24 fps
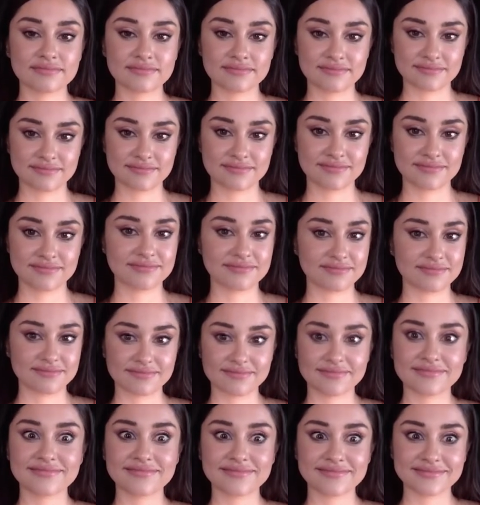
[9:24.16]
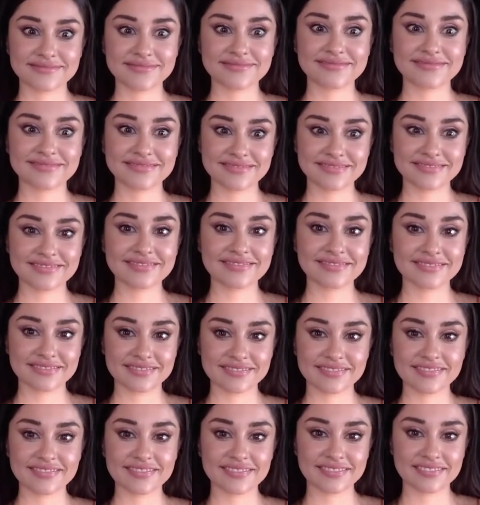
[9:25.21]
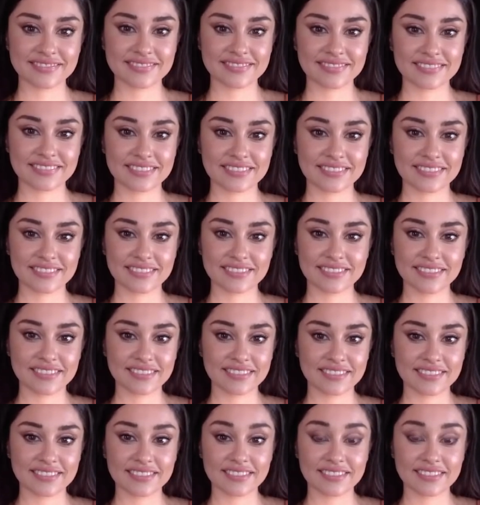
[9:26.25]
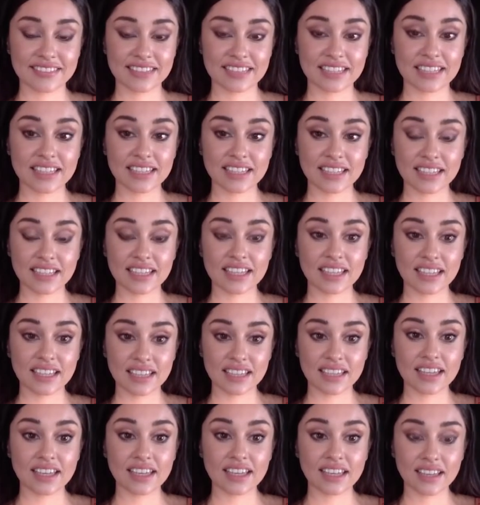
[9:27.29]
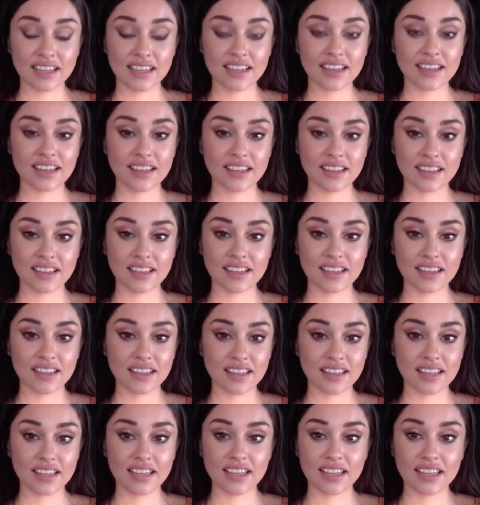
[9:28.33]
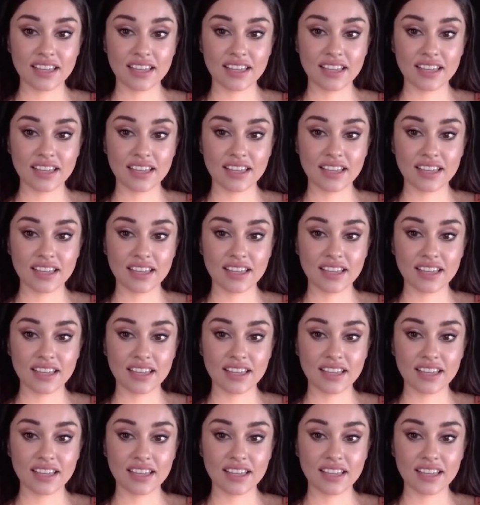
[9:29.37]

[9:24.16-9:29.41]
No words are spoken by the person on screen.